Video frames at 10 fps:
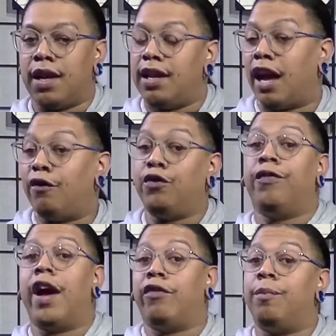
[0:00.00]
Now, if you've
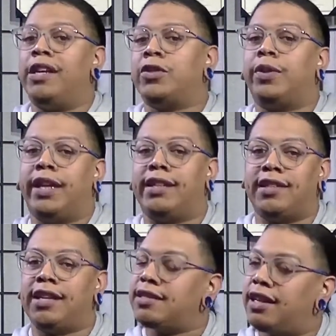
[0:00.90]
ever messed with
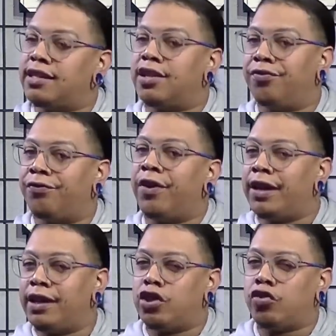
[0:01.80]
latex, it's a
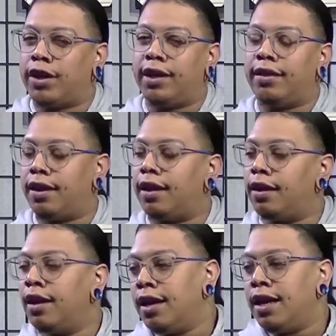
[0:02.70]
funny, tricky thing.